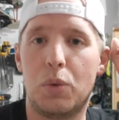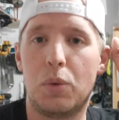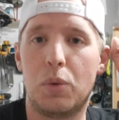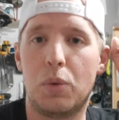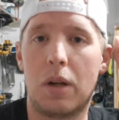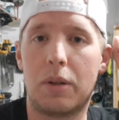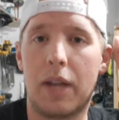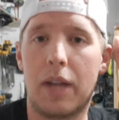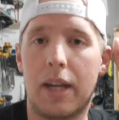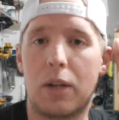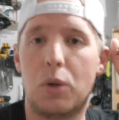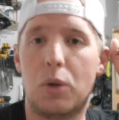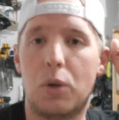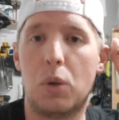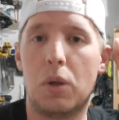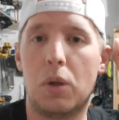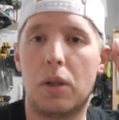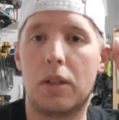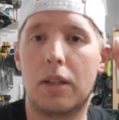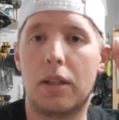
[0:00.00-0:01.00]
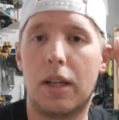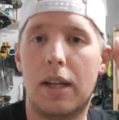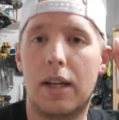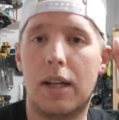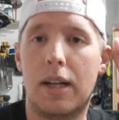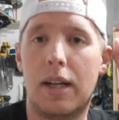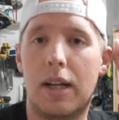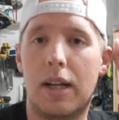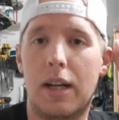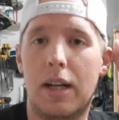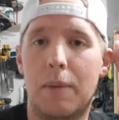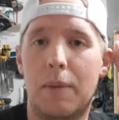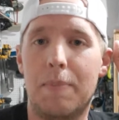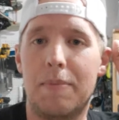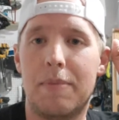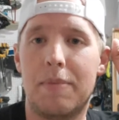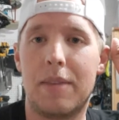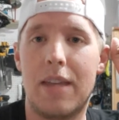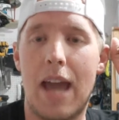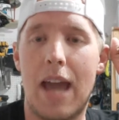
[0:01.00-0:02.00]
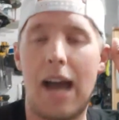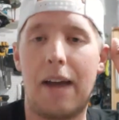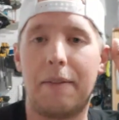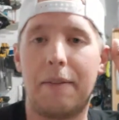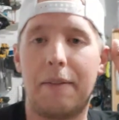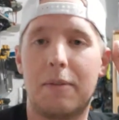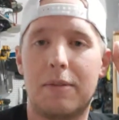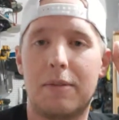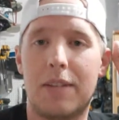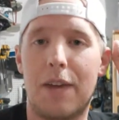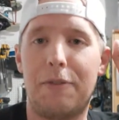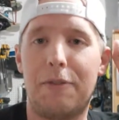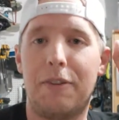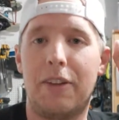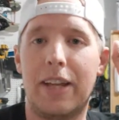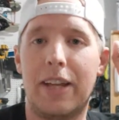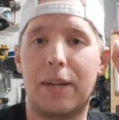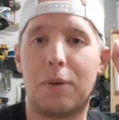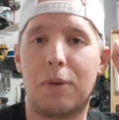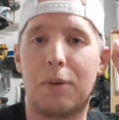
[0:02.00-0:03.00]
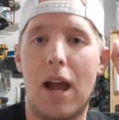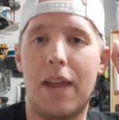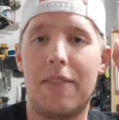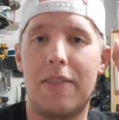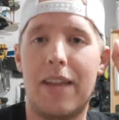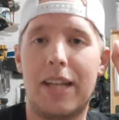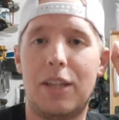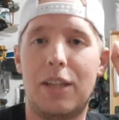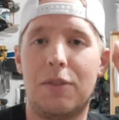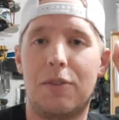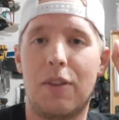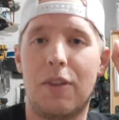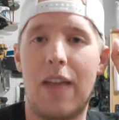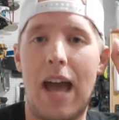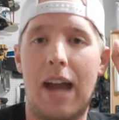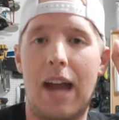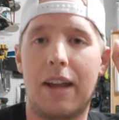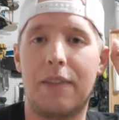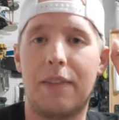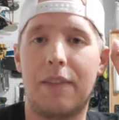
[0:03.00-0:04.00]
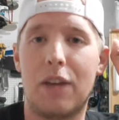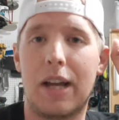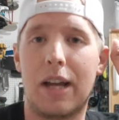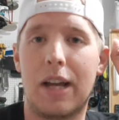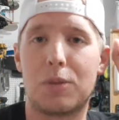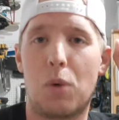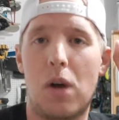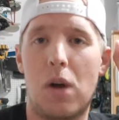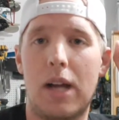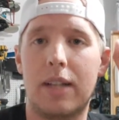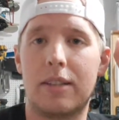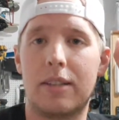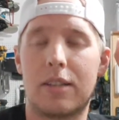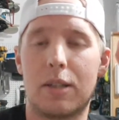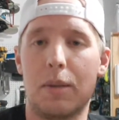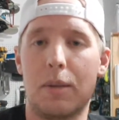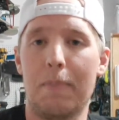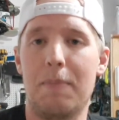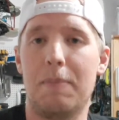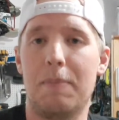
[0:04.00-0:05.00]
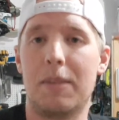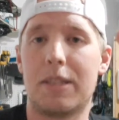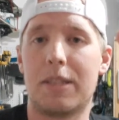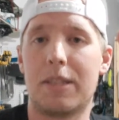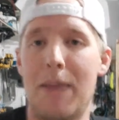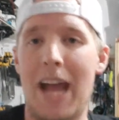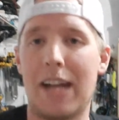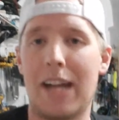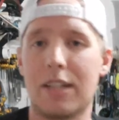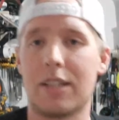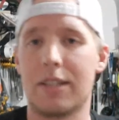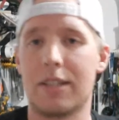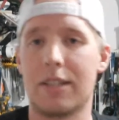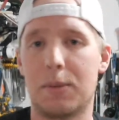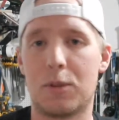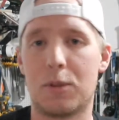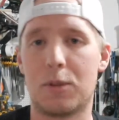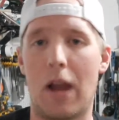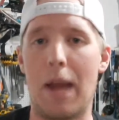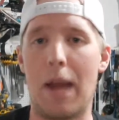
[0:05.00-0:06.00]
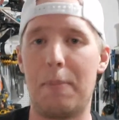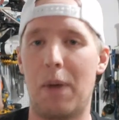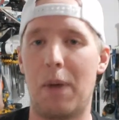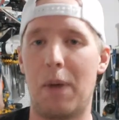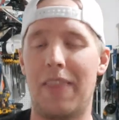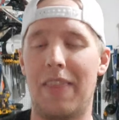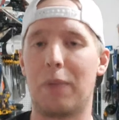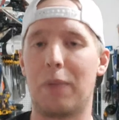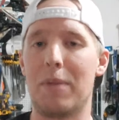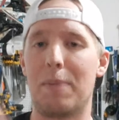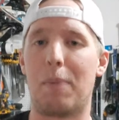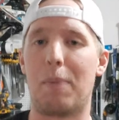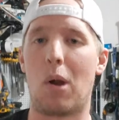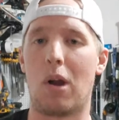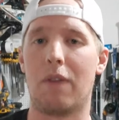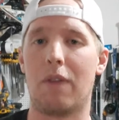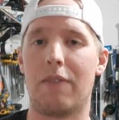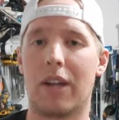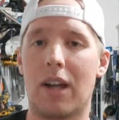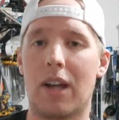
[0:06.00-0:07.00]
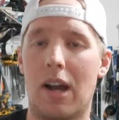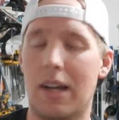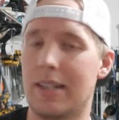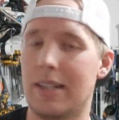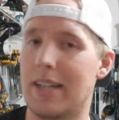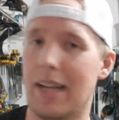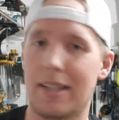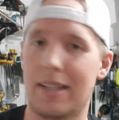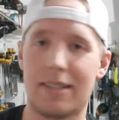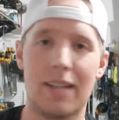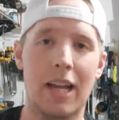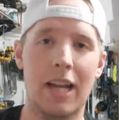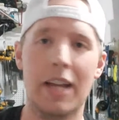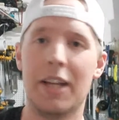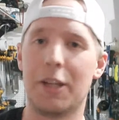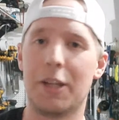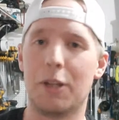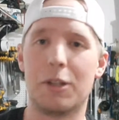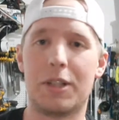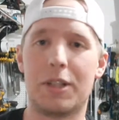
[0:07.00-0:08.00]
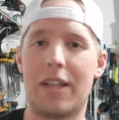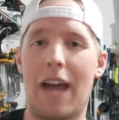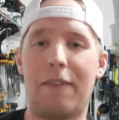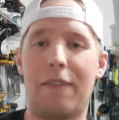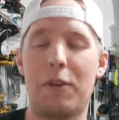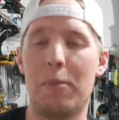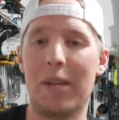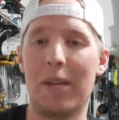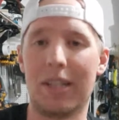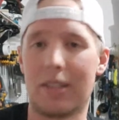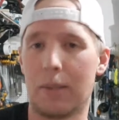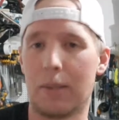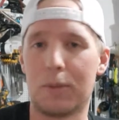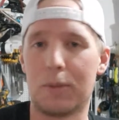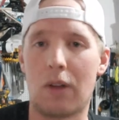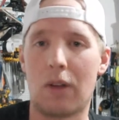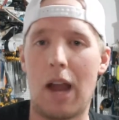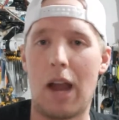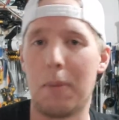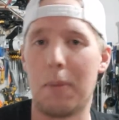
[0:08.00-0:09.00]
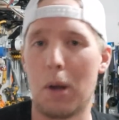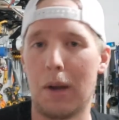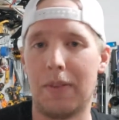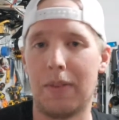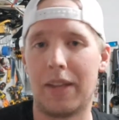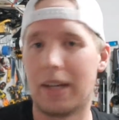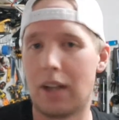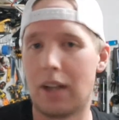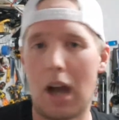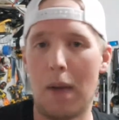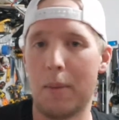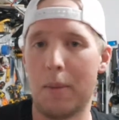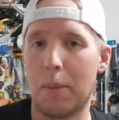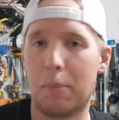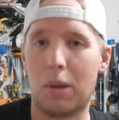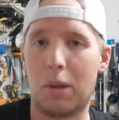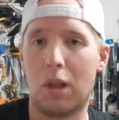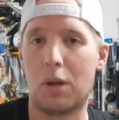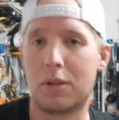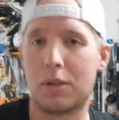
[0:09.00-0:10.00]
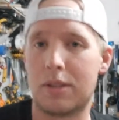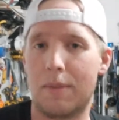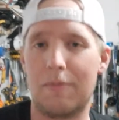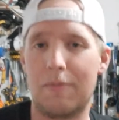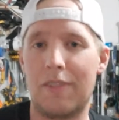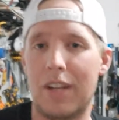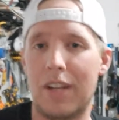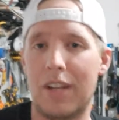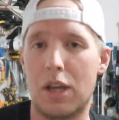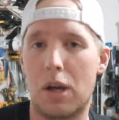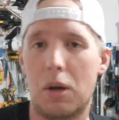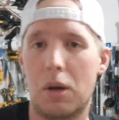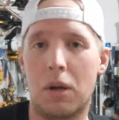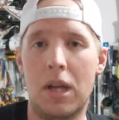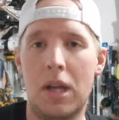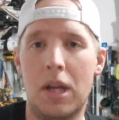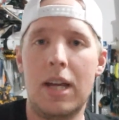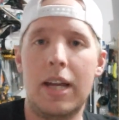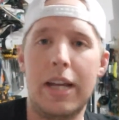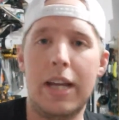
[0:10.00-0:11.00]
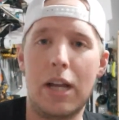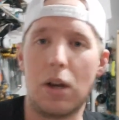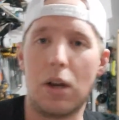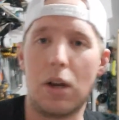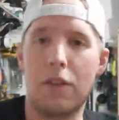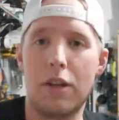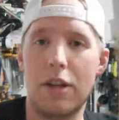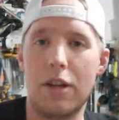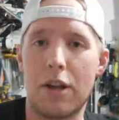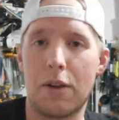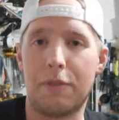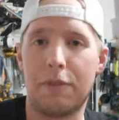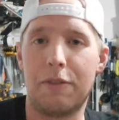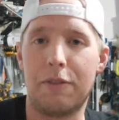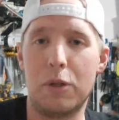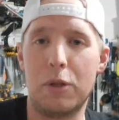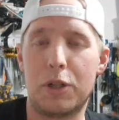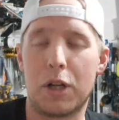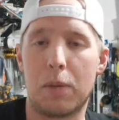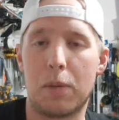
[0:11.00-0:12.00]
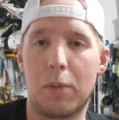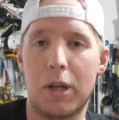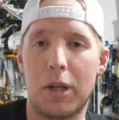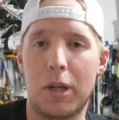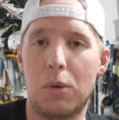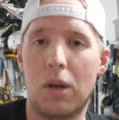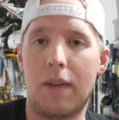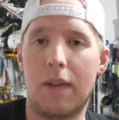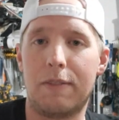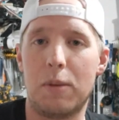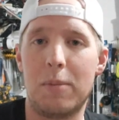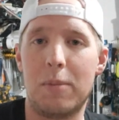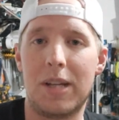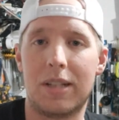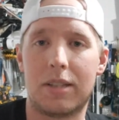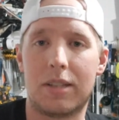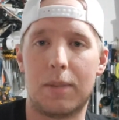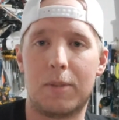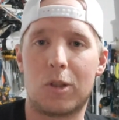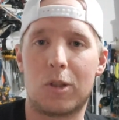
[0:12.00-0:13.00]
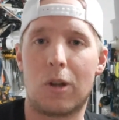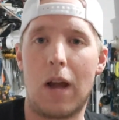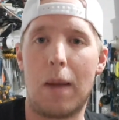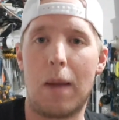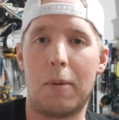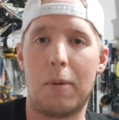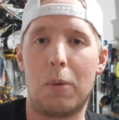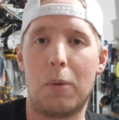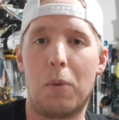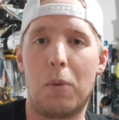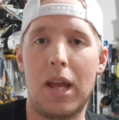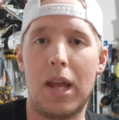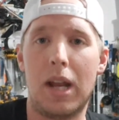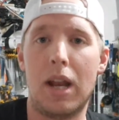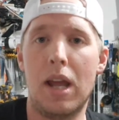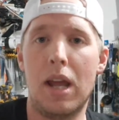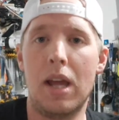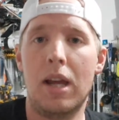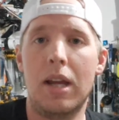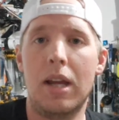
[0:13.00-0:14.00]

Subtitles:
Okay, cool. Yeah, definitely, Ryan, thank you for that. If you guys want some, smash the subscribe button. That'll be part of the contest. You'll just have to be a subscriber and then comment below some video here in the near future, but you will have to be a subscriber to win.